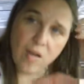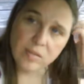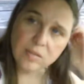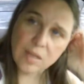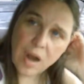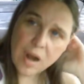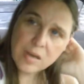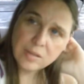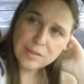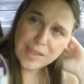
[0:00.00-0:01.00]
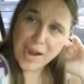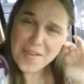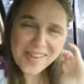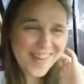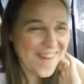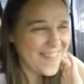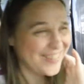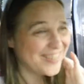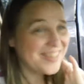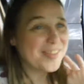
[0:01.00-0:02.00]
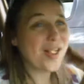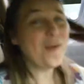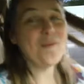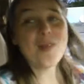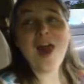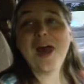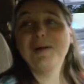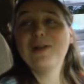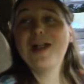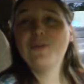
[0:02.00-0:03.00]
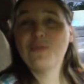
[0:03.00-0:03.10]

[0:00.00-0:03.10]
You're afraid of the elevator. Why are we afraid of the elevator?